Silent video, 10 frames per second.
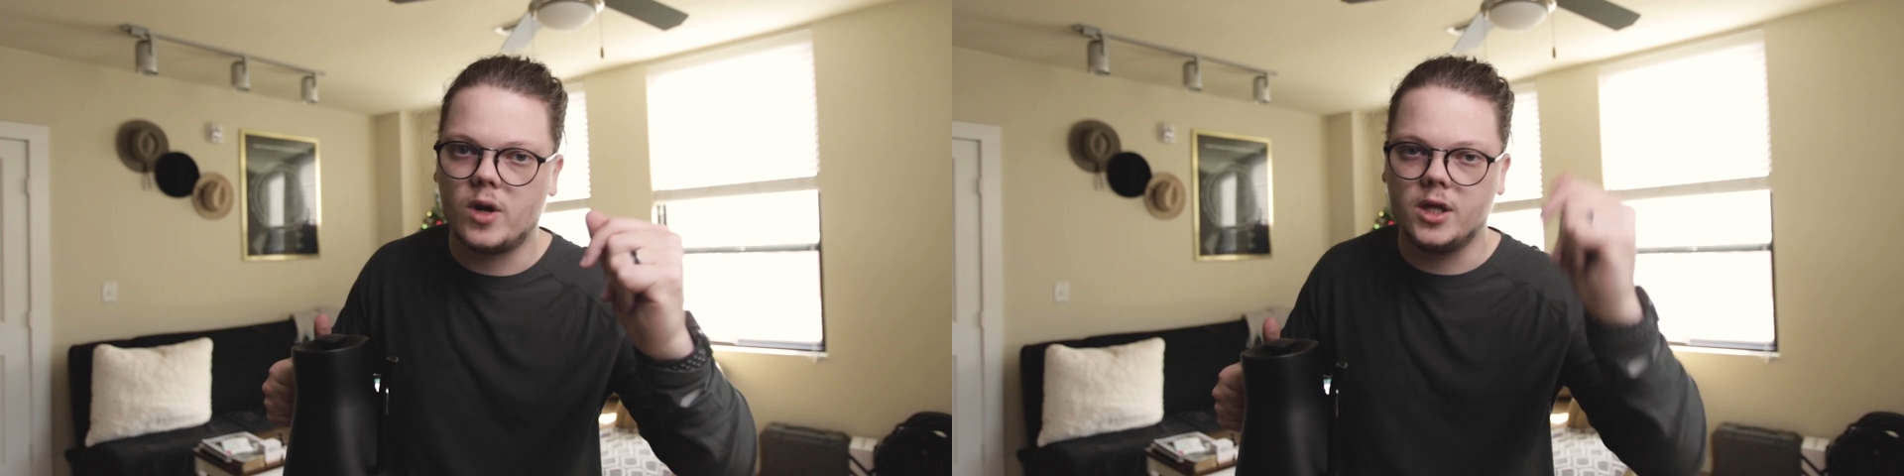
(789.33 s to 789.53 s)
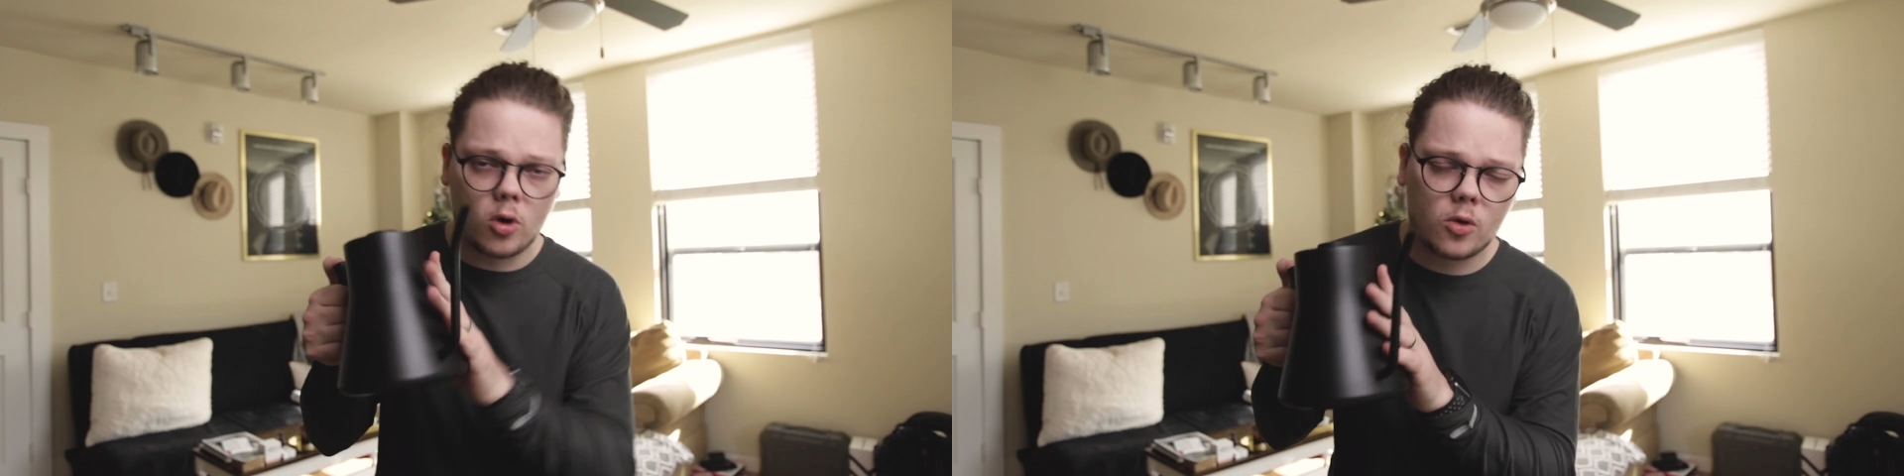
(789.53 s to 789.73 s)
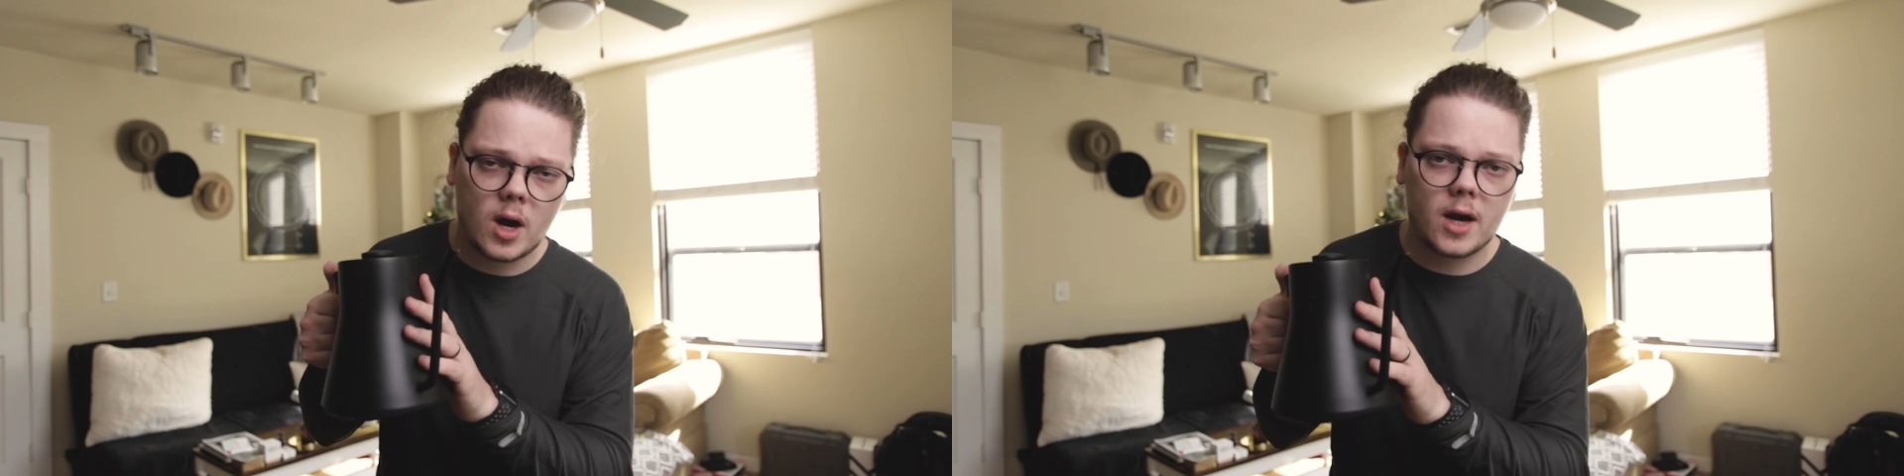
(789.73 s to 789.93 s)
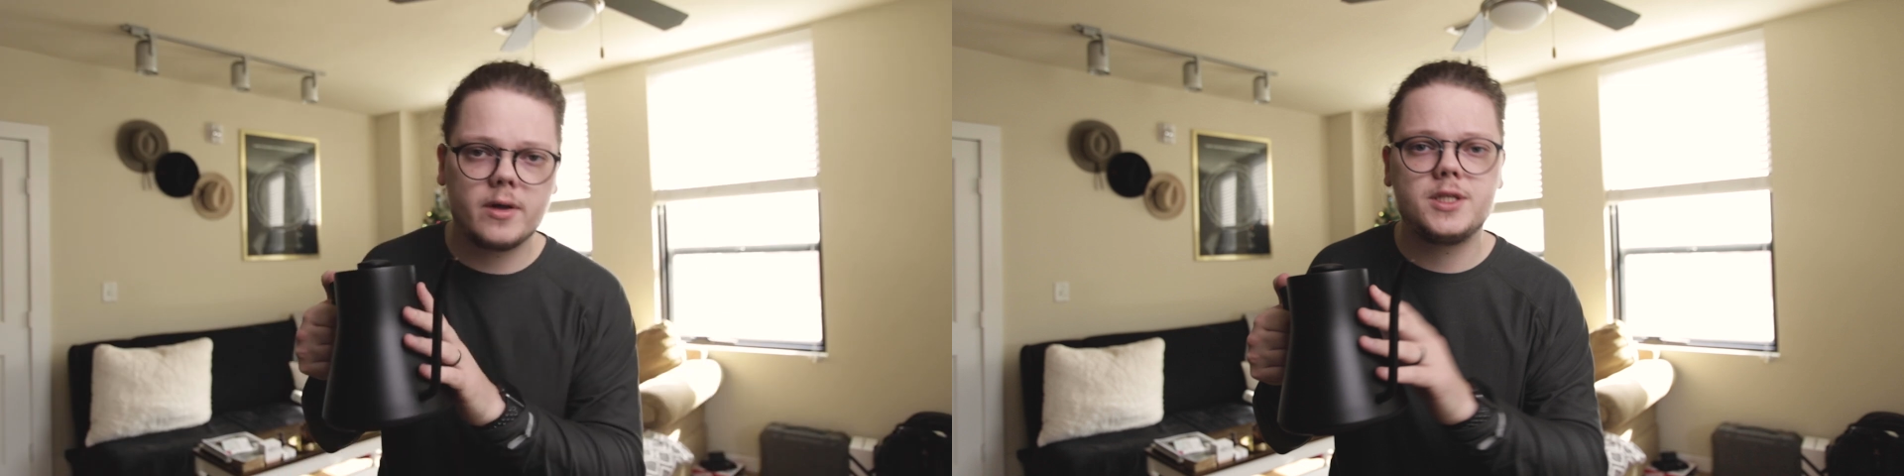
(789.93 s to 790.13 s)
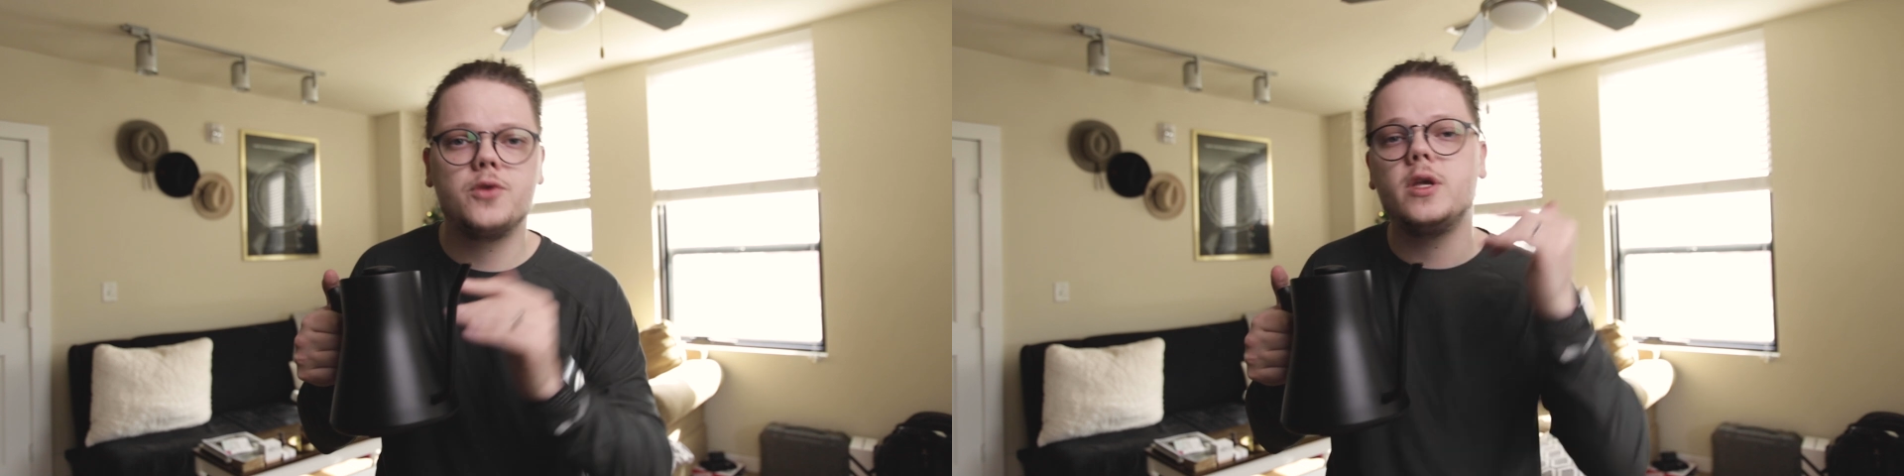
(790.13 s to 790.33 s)
quickly. Pour
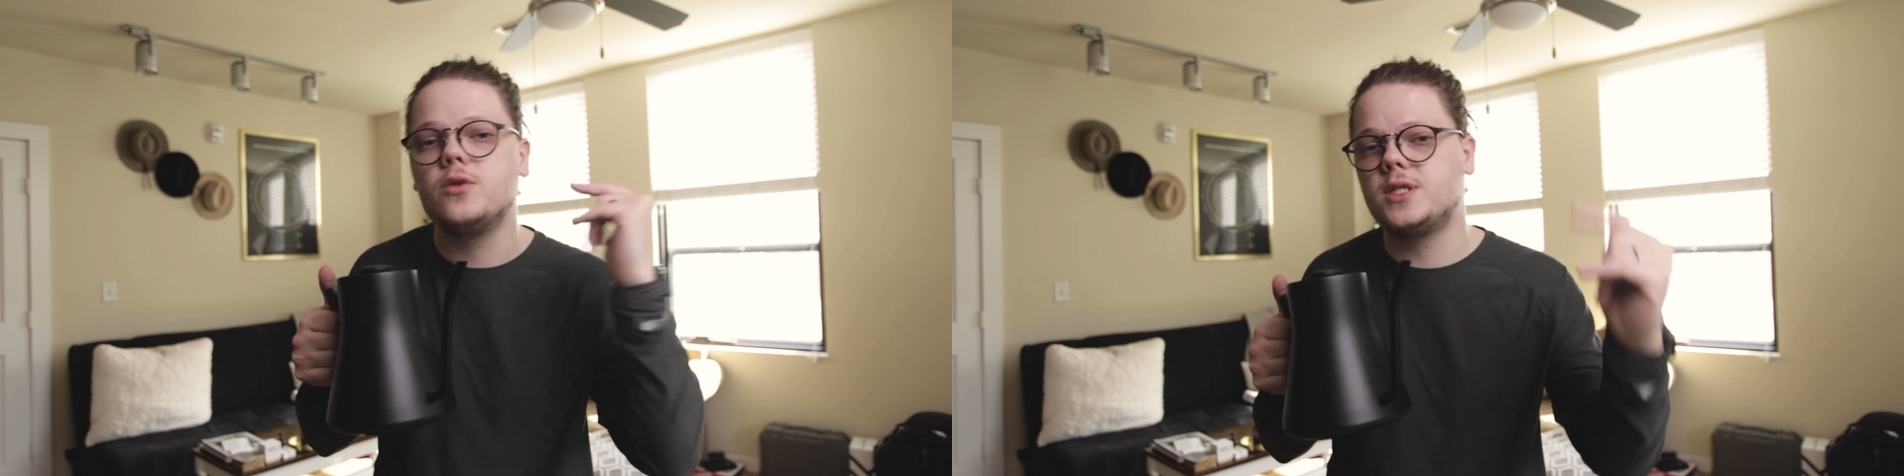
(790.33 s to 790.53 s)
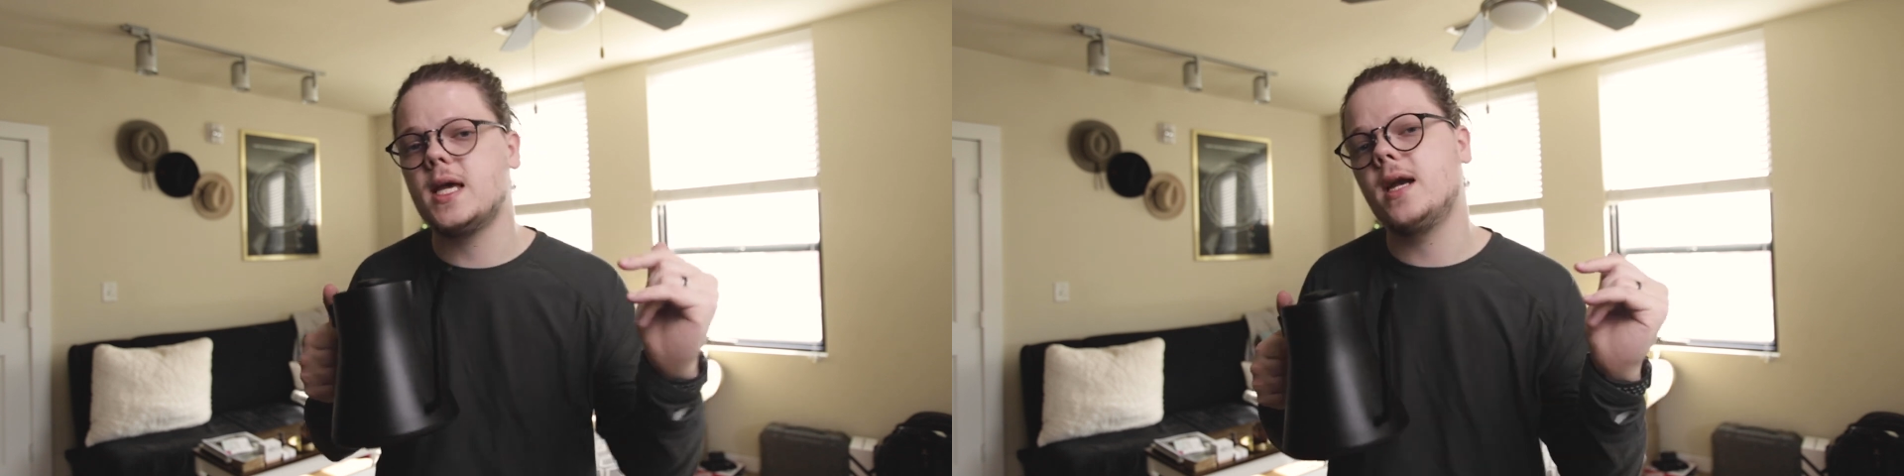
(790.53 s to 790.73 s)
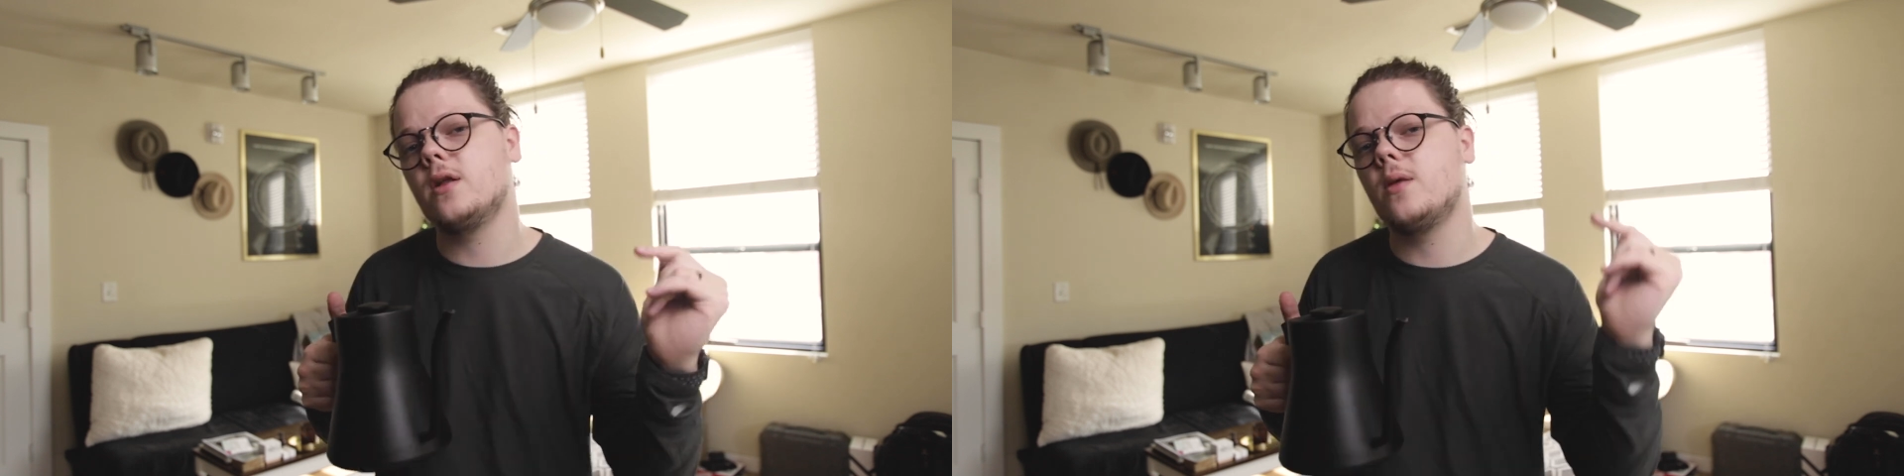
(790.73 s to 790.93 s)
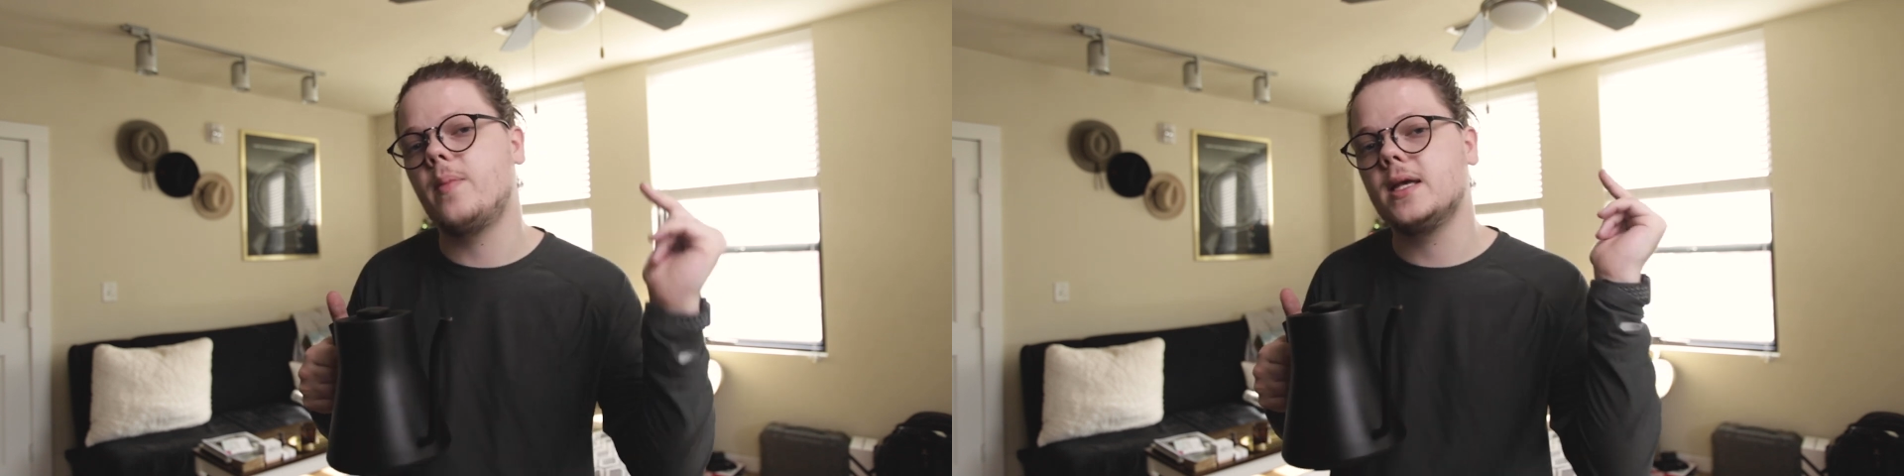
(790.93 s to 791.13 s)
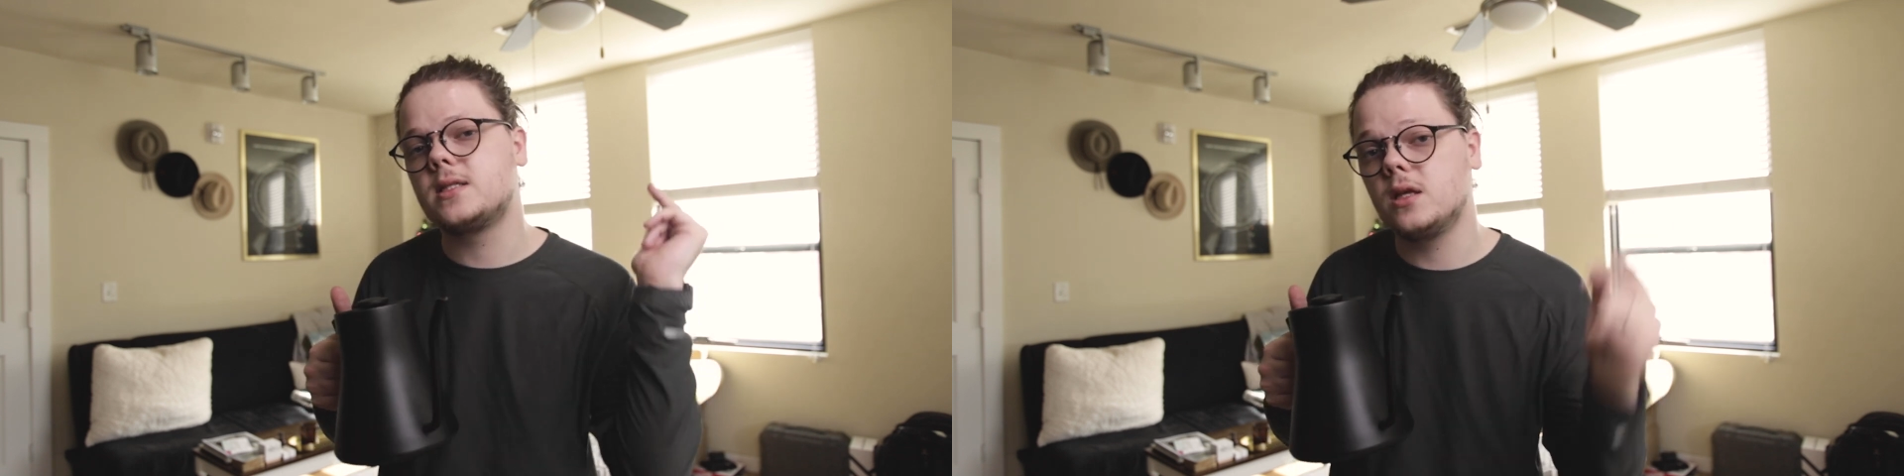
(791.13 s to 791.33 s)
water into it, you set it on the base,